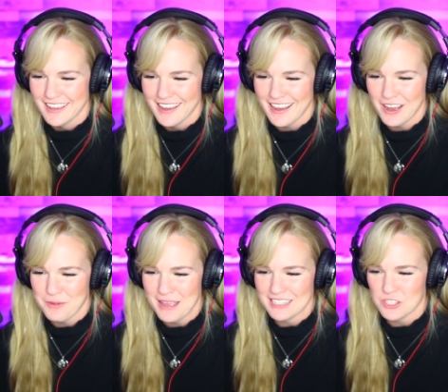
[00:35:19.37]
Um,
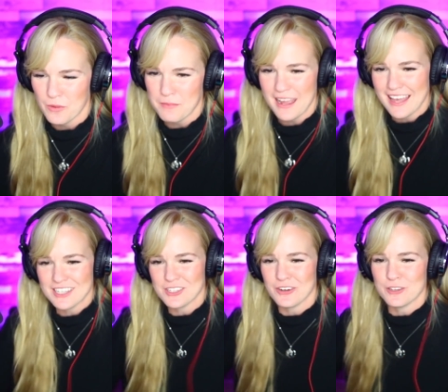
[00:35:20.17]
and so in my head, I
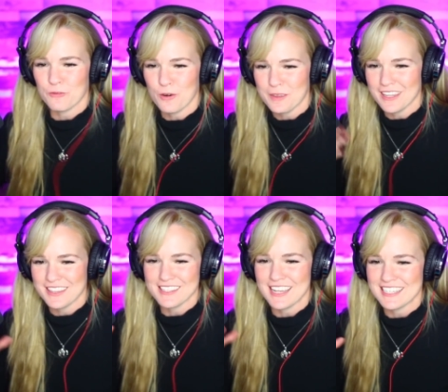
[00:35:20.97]
started to formulate
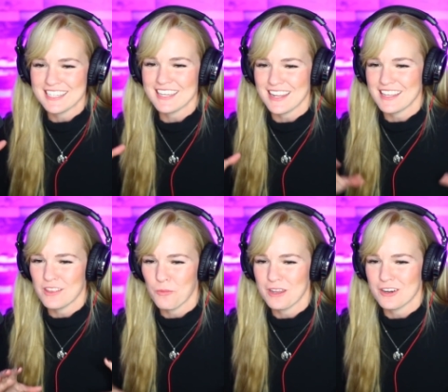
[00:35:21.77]
this idea that in
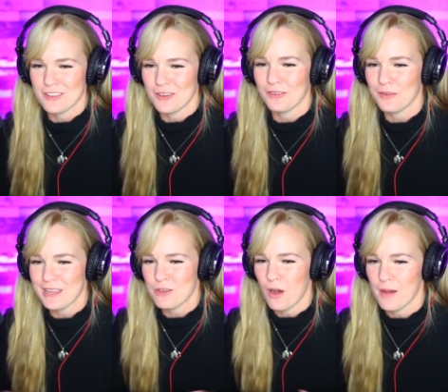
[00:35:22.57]
the winter, the only way
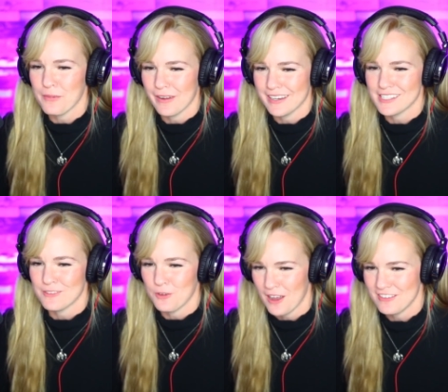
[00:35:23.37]
you operate is if
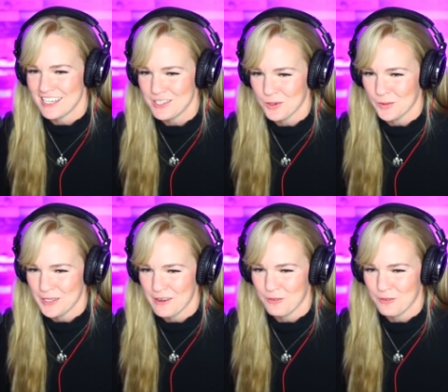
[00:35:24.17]
you have an indoor when you have